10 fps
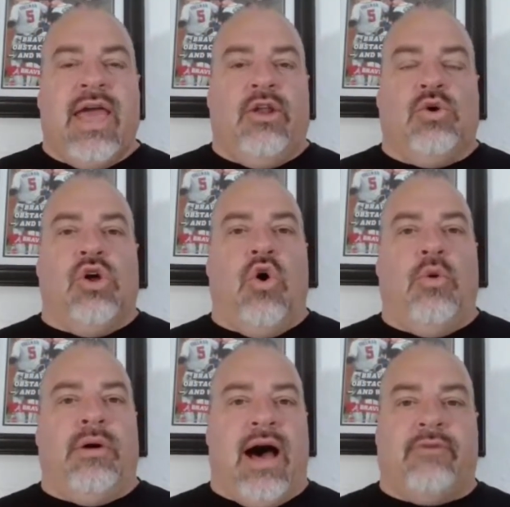at
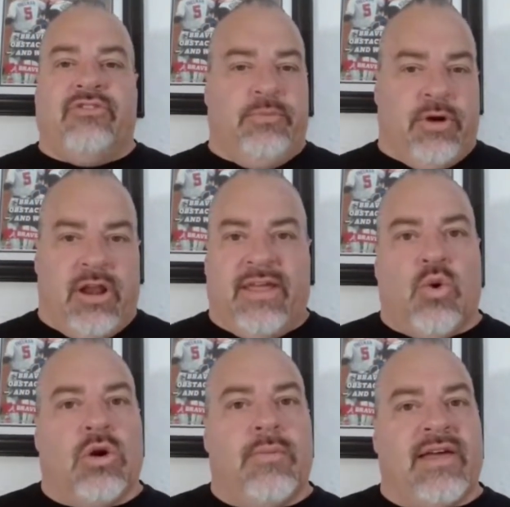Oklahoma, obviously part of
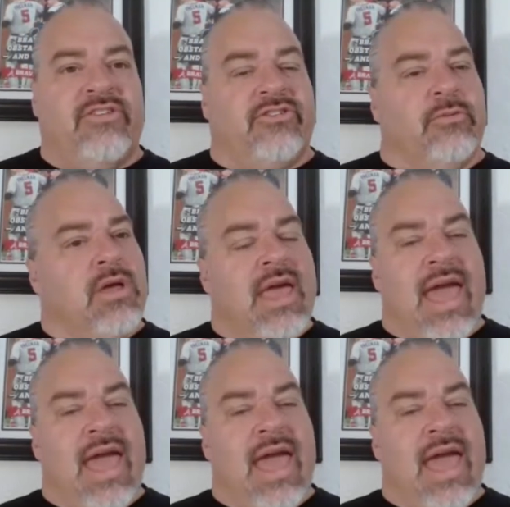that quarterback system.